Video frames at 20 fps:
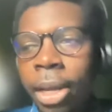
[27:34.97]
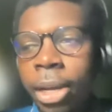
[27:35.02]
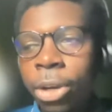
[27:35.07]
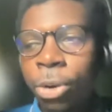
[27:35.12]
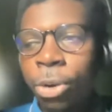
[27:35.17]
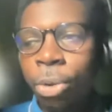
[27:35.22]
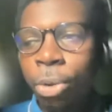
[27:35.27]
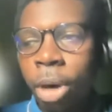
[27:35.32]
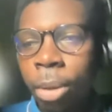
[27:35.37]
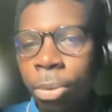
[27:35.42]

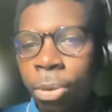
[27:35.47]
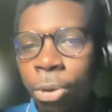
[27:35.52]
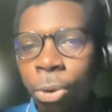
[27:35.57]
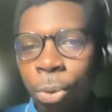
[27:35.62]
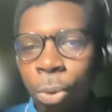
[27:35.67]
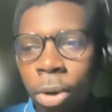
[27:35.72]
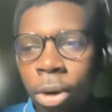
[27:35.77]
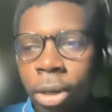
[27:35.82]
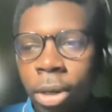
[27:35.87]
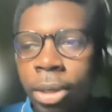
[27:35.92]
happen
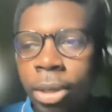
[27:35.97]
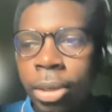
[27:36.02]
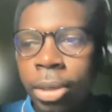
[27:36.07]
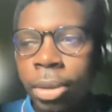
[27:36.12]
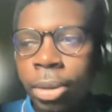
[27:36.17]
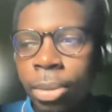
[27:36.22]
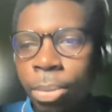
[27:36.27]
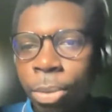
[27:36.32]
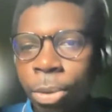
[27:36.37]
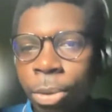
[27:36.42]
to work
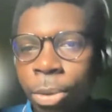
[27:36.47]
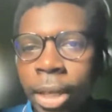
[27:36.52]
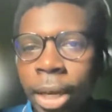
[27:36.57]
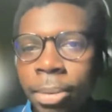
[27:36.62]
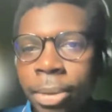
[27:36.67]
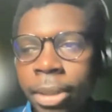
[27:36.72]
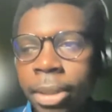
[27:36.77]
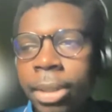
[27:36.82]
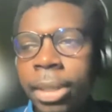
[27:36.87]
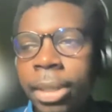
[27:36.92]
most
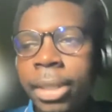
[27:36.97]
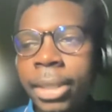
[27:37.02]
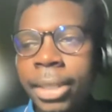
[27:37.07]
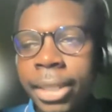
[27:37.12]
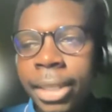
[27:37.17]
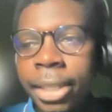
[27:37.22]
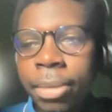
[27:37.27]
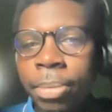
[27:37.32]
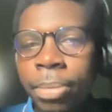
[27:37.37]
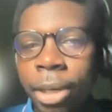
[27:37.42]
times in a
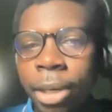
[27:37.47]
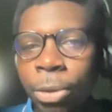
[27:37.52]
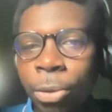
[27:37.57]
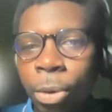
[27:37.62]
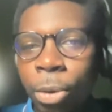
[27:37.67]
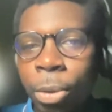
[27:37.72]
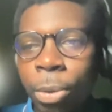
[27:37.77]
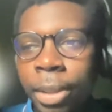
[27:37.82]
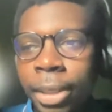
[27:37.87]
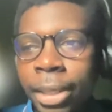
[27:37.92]
team and you
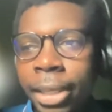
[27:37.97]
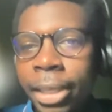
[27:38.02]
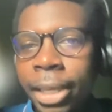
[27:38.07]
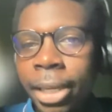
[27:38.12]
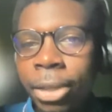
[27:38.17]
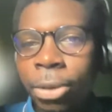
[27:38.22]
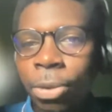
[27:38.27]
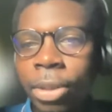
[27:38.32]
work with data,